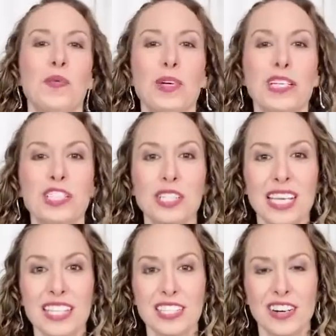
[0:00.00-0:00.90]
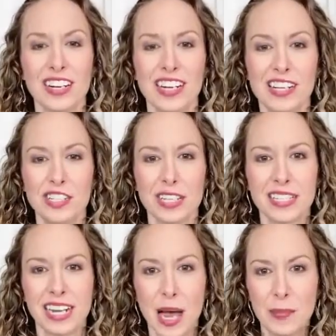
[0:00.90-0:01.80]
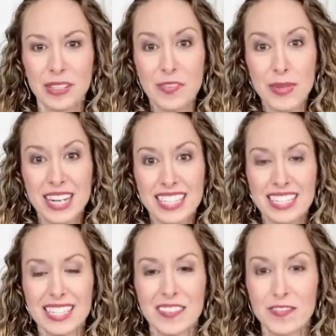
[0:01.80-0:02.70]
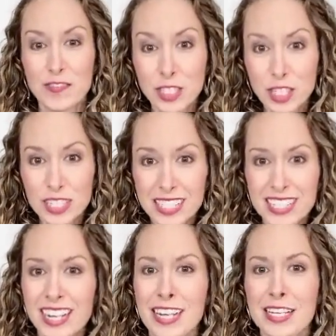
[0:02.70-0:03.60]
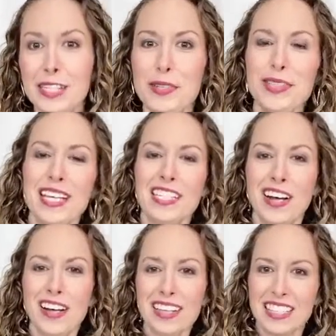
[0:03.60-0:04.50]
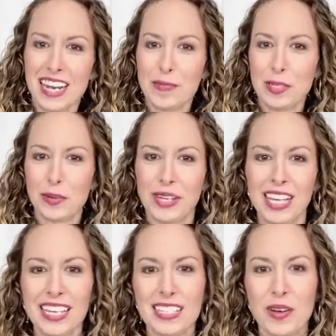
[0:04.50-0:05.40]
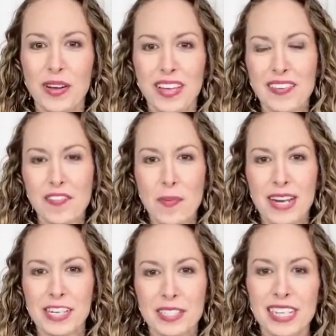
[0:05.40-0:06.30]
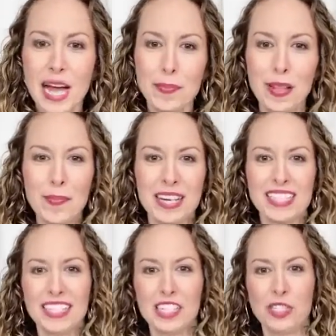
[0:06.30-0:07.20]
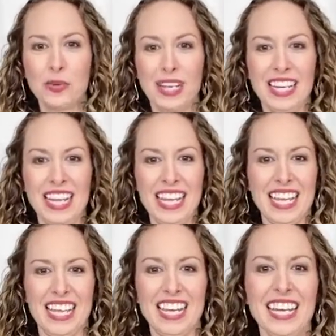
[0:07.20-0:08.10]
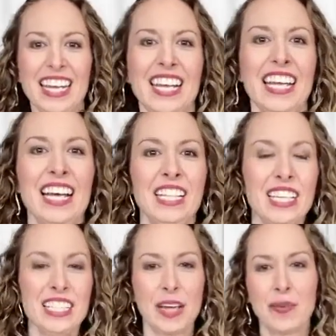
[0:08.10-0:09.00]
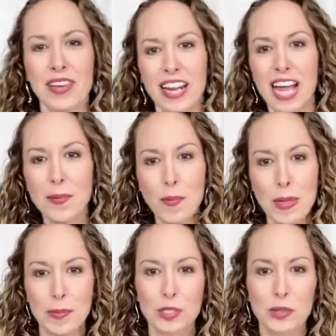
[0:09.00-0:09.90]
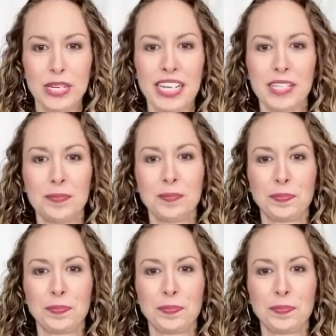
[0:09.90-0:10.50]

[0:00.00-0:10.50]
we'll just get started in just a couple of minutes. It's the first Tuesday talks that I'm doing, so I'll give everybody just a couple of minutes to join in. Looks like we've got a couple people joining.